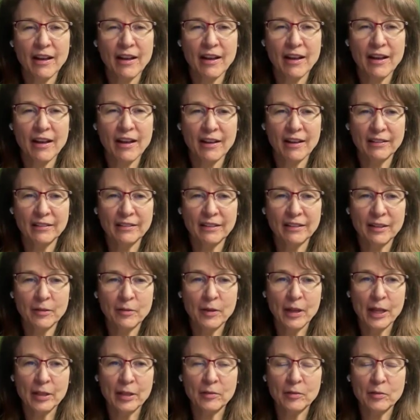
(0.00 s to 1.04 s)

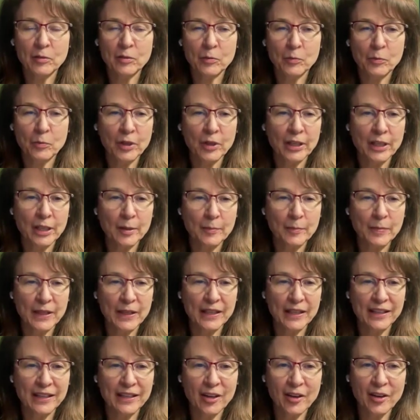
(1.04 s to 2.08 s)
And then we're going to
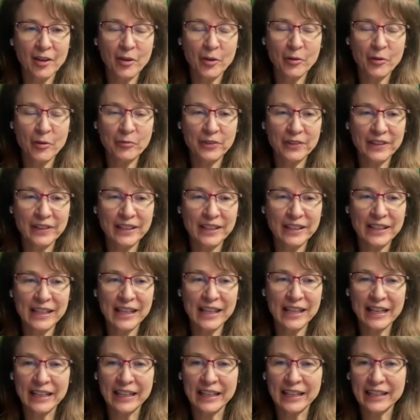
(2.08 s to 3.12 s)
be hopefully
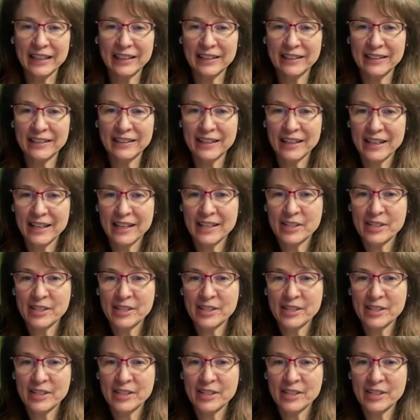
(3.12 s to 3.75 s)
getting